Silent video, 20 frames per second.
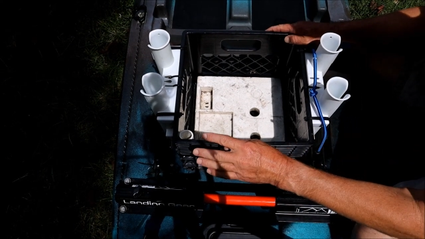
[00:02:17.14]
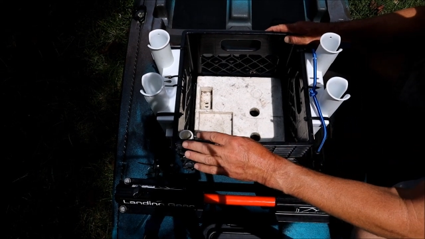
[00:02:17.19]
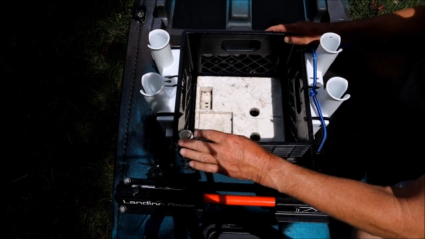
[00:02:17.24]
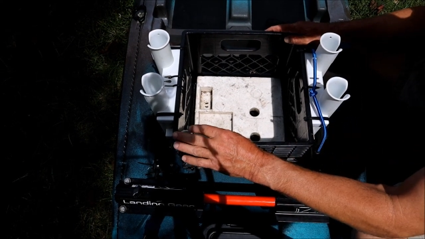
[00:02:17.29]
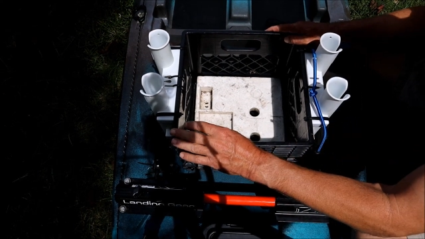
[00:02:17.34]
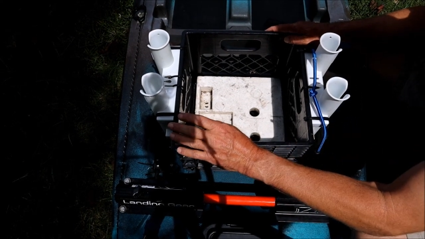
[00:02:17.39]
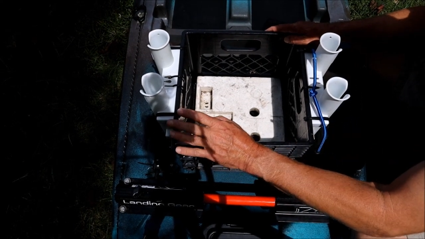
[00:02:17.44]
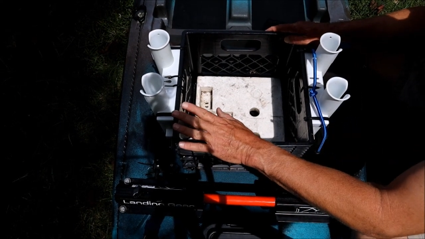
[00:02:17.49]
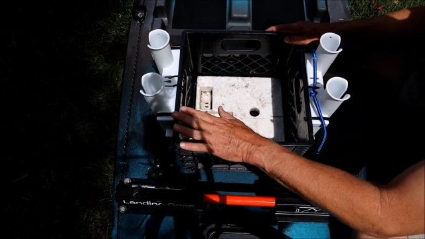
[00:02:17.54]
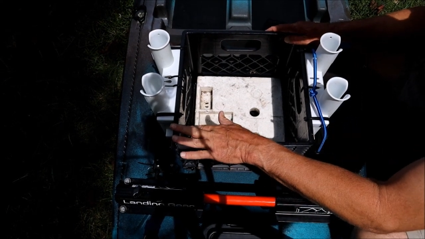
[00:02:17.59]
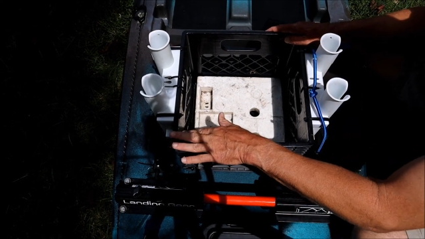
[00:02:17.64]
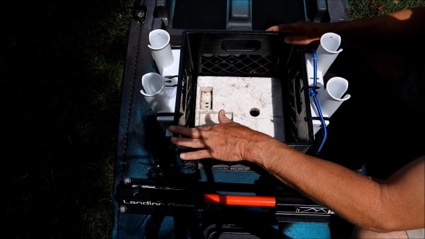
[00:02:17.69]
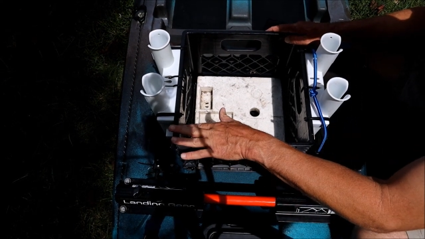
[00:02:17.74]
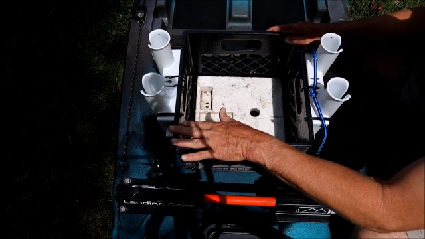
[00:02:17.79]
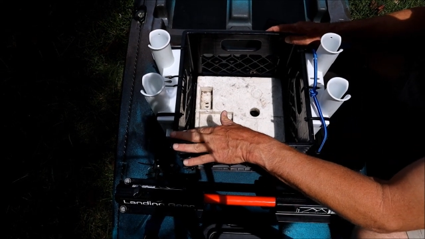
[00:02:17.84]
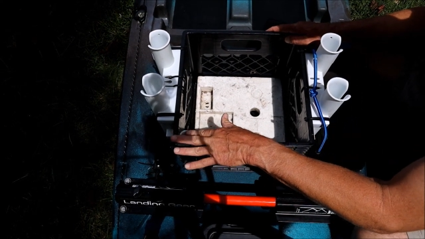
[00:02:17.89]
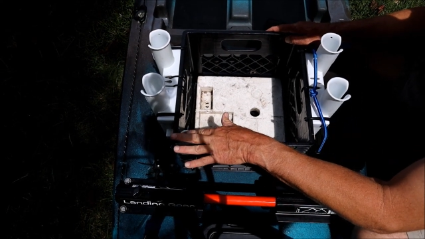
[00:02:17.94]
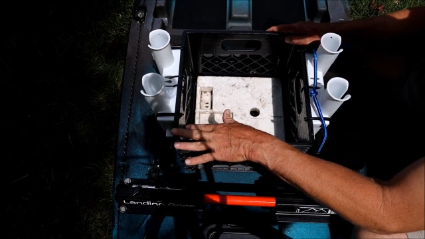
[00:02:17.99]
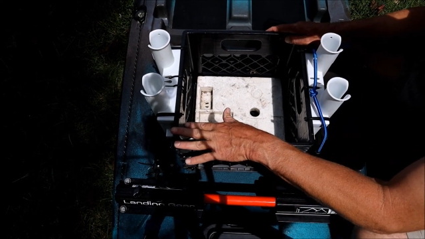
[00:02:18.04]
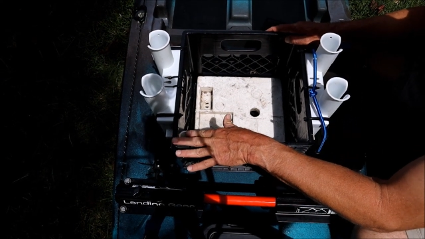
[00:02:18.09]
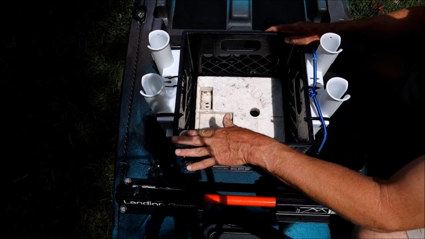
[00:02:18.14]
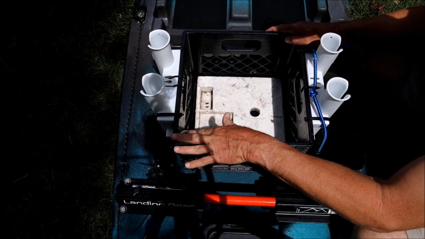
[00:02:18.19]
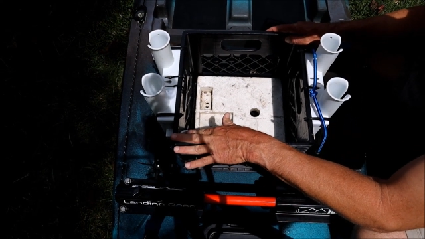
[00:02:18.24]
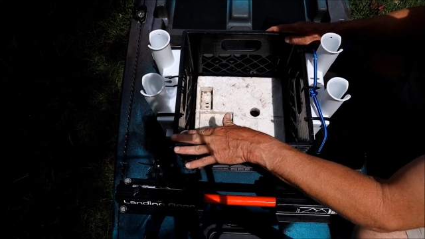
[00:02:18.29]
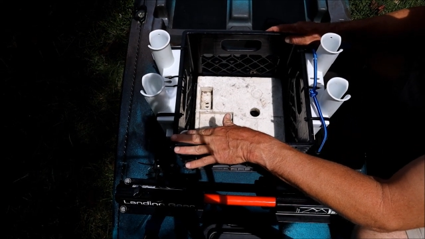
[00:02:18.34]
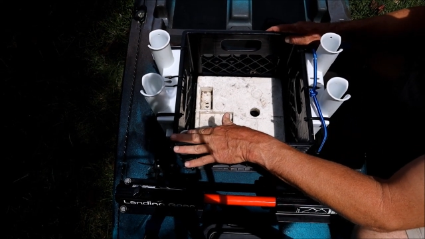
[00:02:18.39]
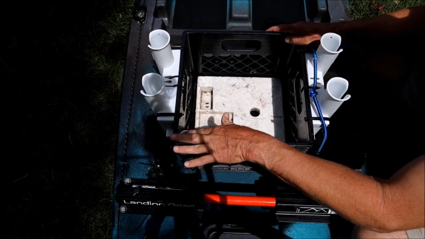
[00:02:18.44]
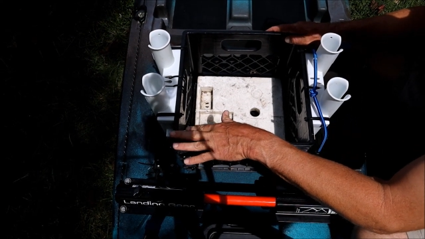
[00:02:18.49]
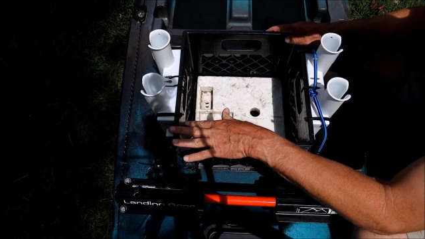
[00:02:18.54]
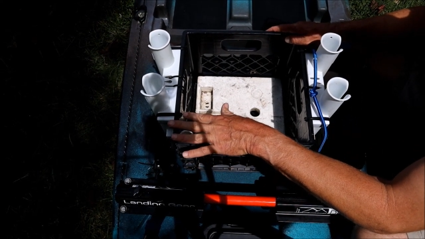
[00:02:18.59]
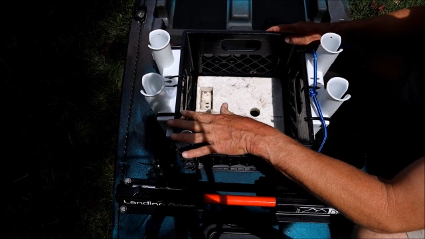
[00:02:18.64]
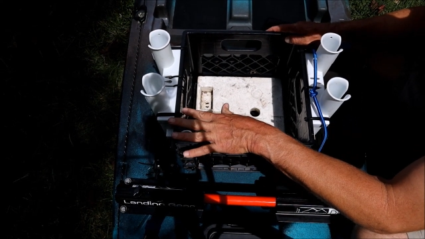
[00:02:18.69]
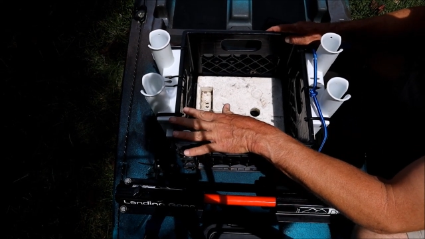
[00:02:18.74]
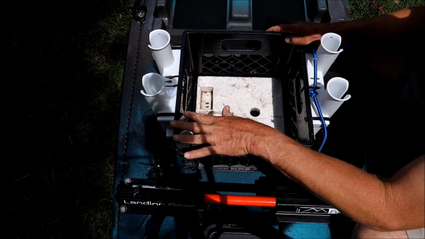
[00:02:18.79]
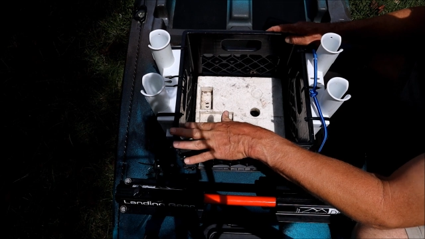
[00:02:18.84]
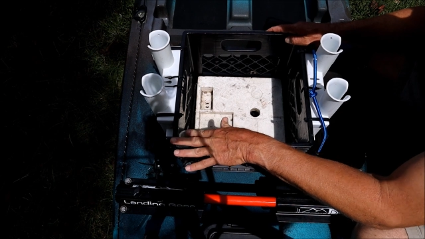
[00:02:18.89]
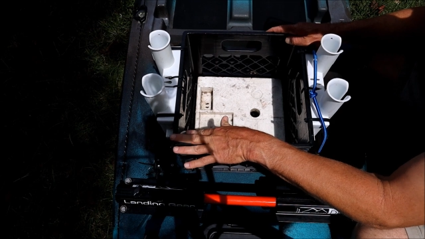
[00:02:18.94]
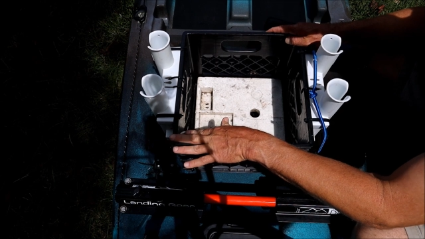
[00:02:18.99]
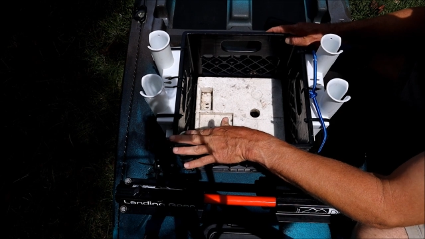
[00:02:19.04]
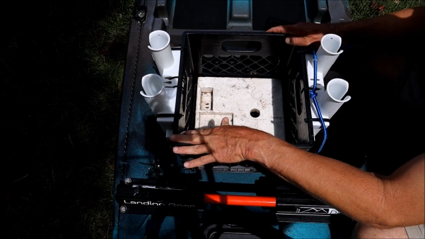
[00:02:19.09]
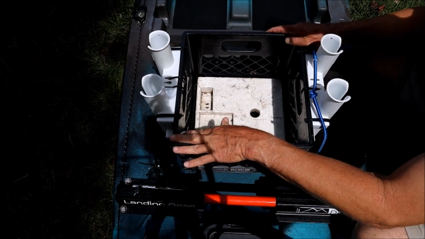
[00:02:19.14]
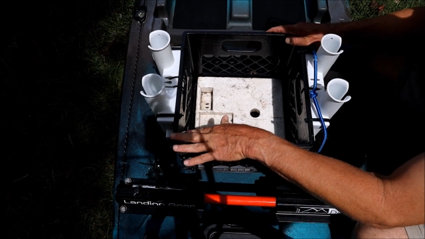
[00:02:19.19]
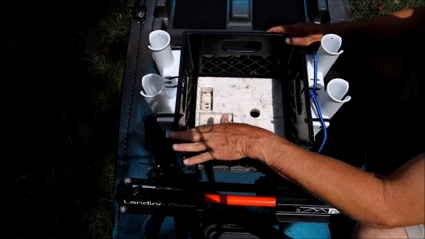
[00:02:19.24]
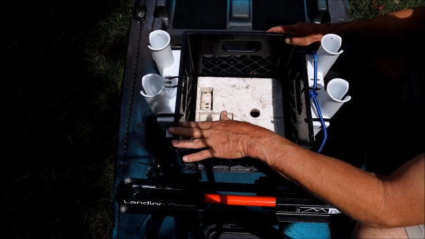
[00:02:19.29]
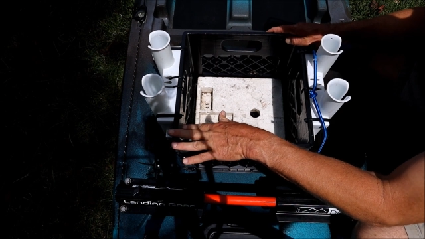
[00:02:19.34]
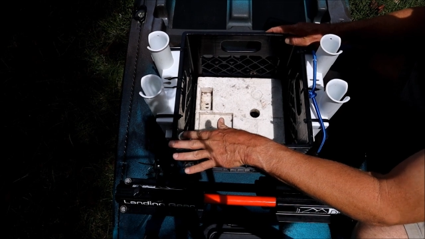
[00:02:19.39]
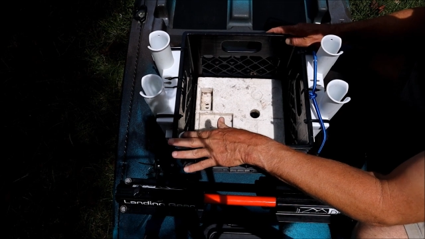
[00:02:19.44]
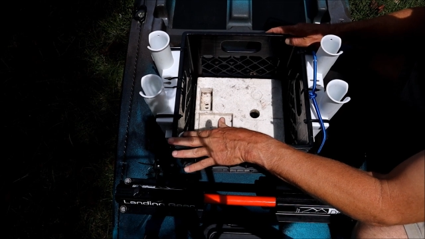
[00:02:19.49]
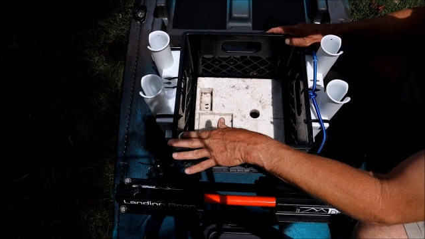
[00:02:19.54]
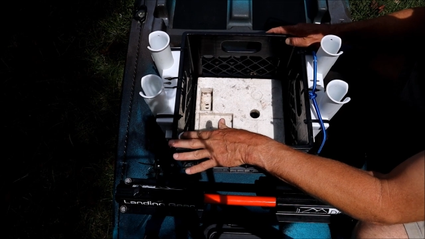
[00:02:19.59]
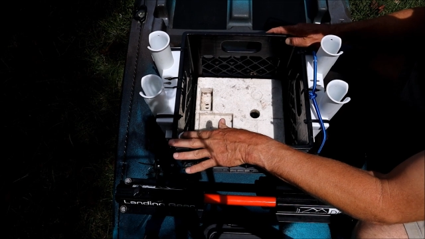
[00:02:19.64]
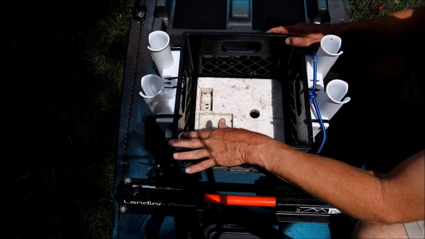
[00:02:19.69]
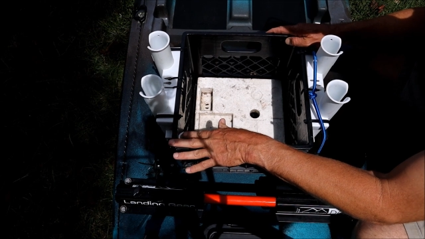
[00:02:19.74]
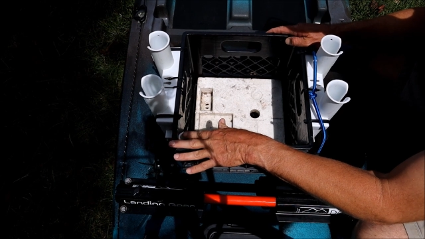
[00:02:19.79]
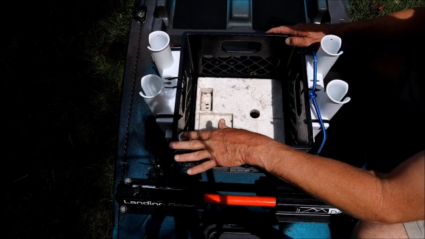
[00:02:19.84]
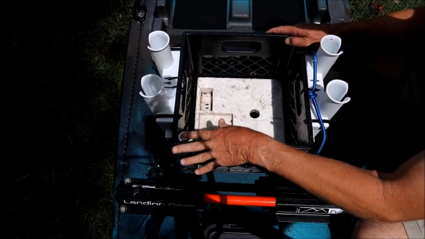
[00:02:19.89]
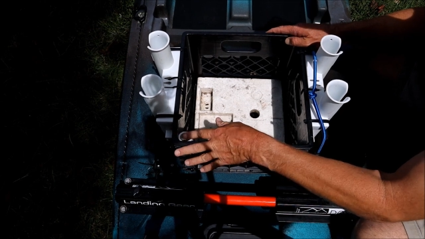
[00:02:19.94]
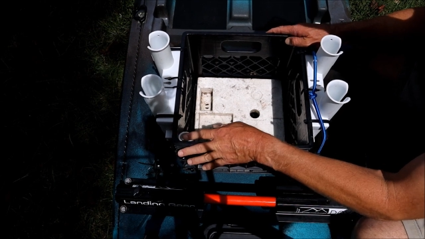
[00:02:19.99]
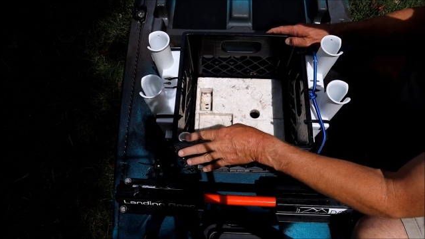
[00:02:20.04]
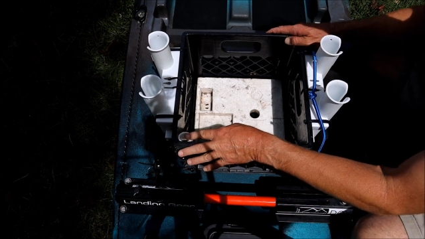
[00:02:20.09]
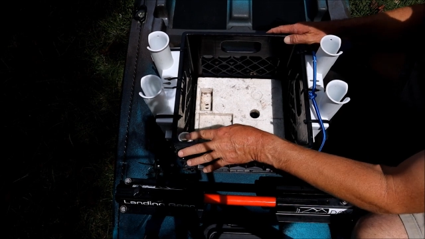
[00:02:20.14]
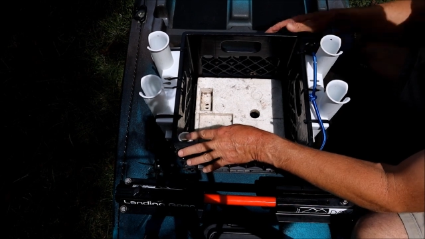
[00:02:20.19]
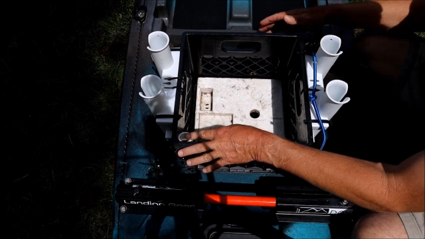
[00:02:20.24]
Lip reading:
No face is visible, so there are no lips to read.